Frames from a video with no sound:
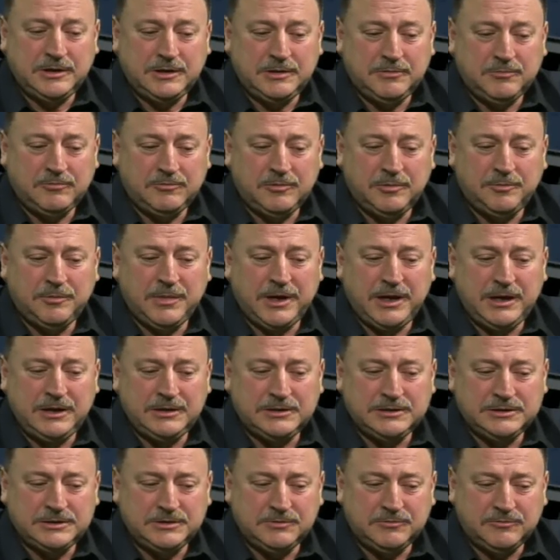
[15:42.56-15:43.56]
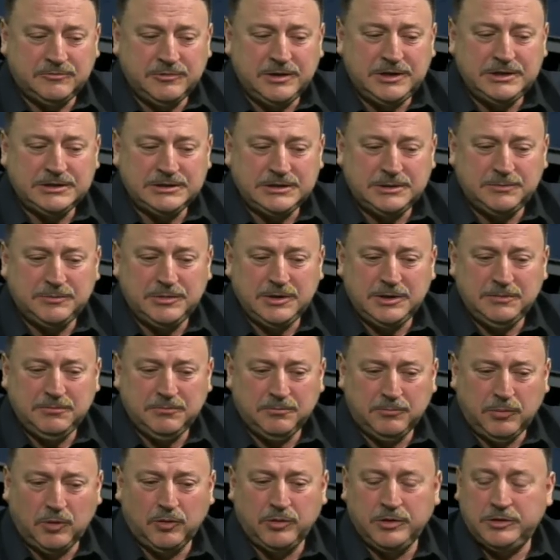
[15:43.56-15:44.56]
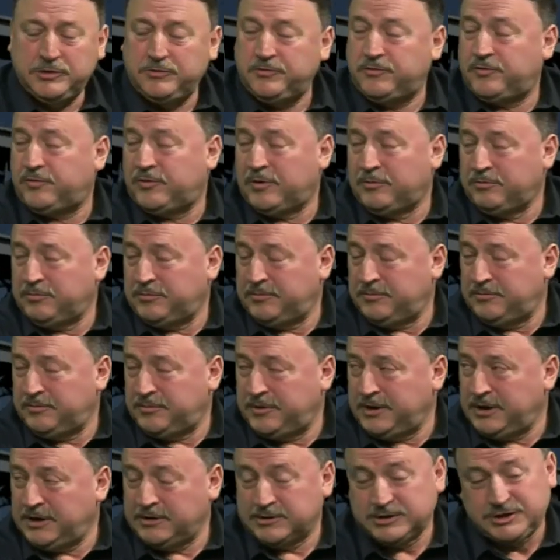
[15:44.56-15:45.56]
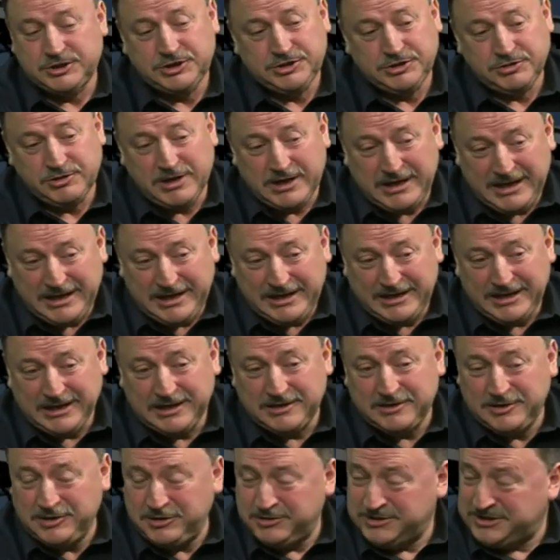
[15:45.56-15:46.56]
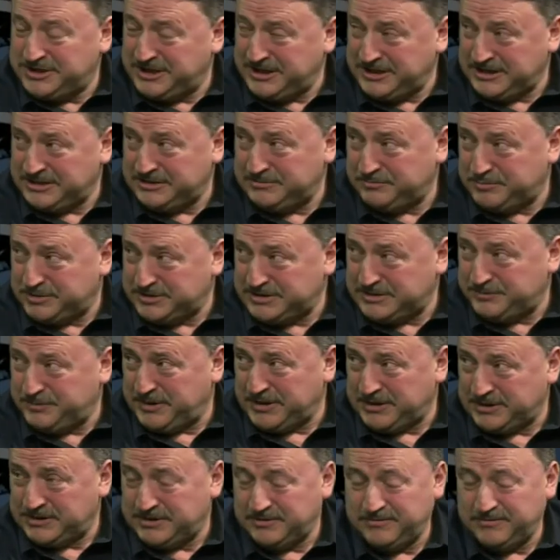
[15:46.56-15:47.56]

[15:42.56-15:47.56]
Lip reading: remains reasonably buoyant from the Australian-New Zealand perspective.